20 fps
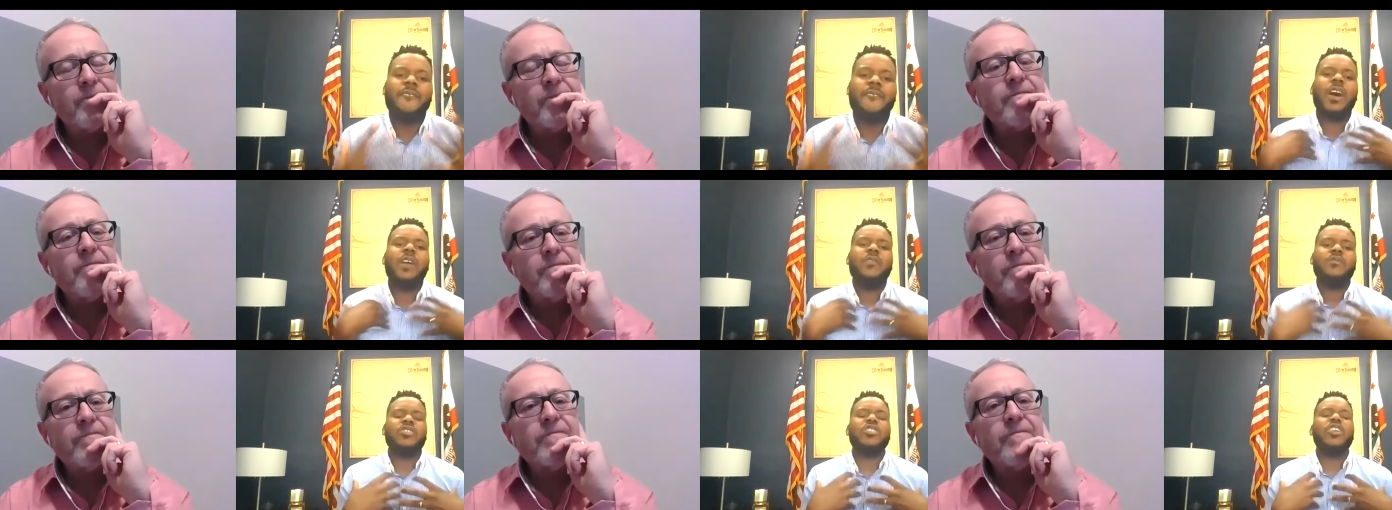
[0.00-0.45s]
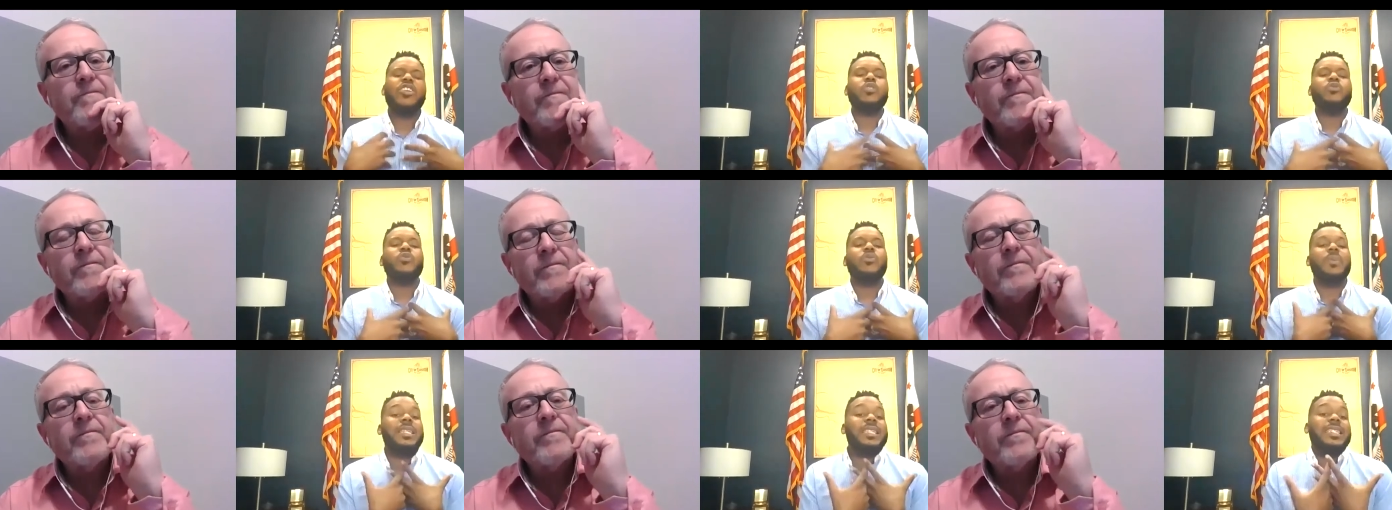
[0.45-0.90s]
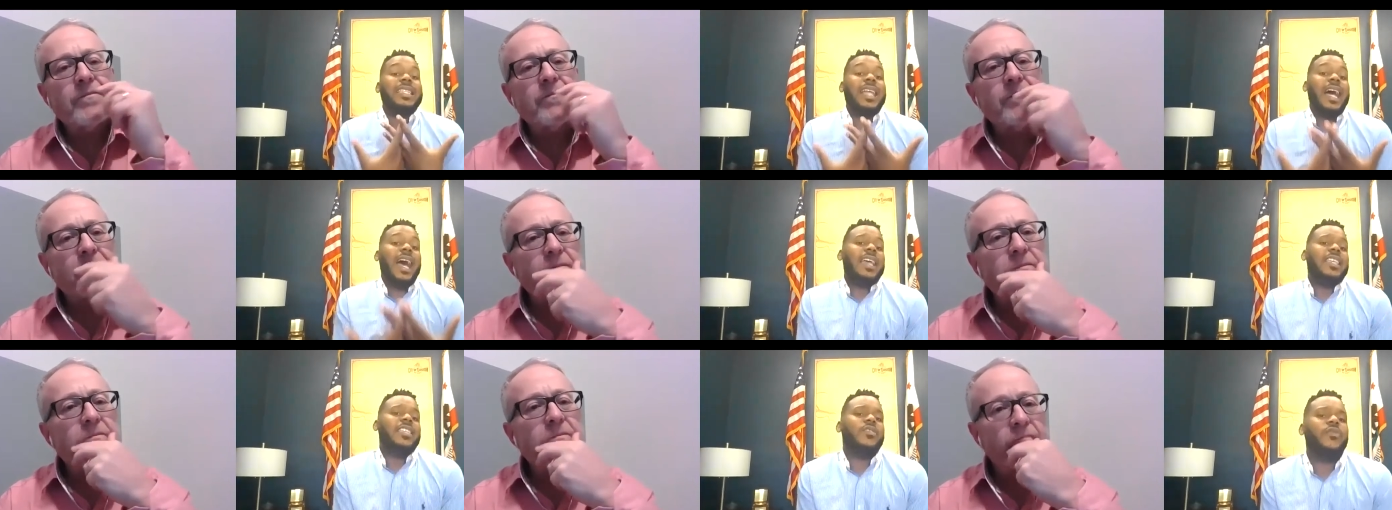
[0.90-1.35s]
Speaker 1: $500 would be
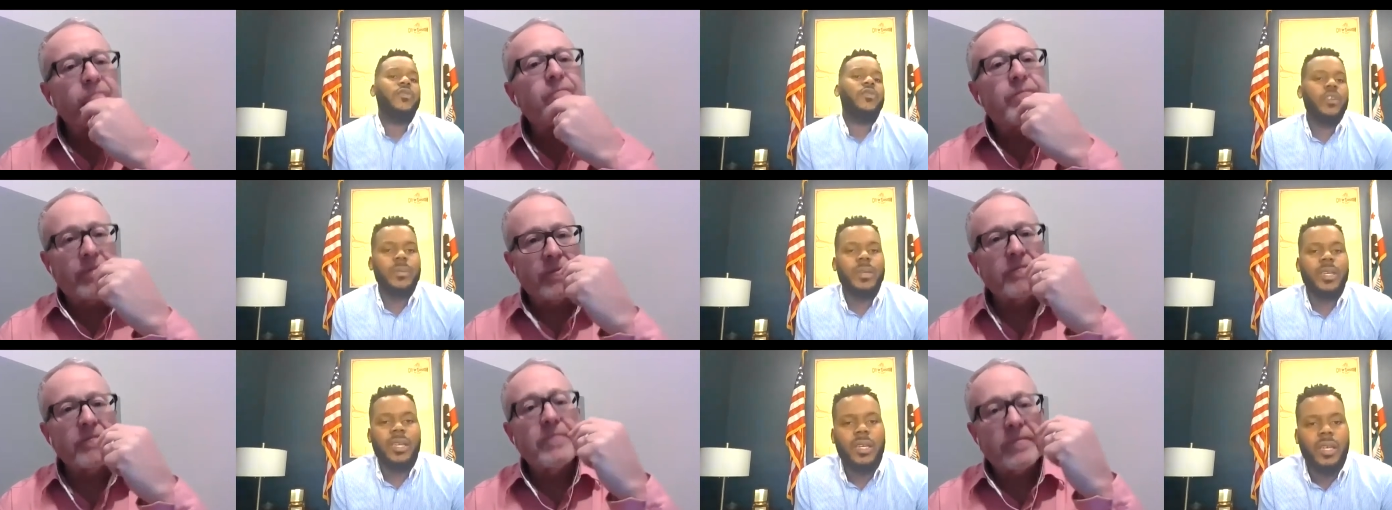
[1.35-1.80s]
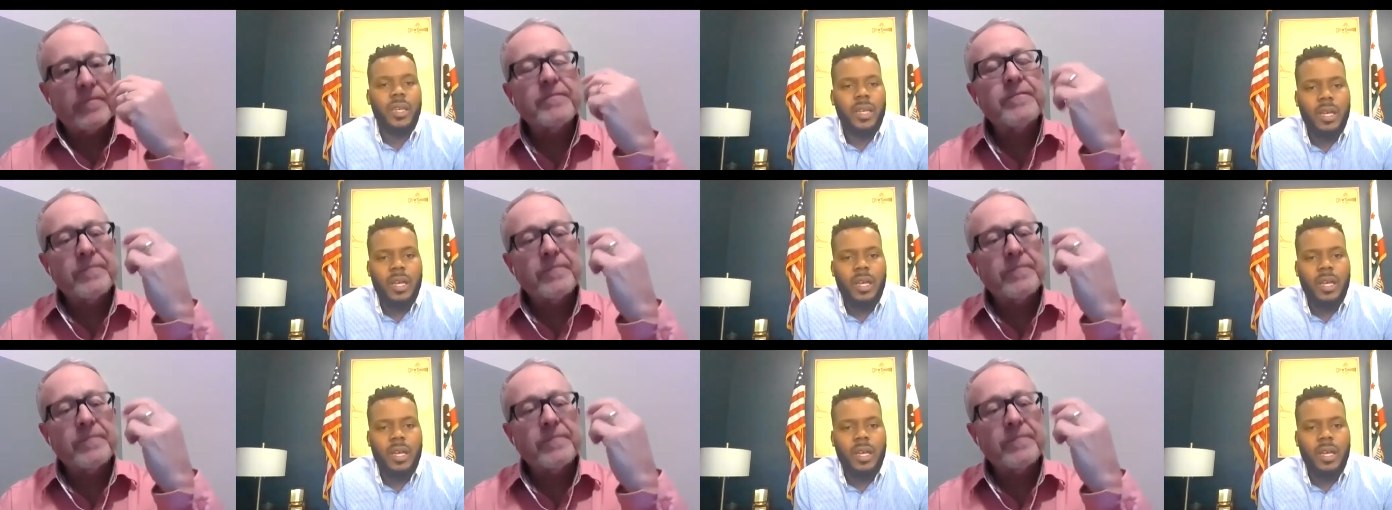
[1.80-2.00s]
nice for me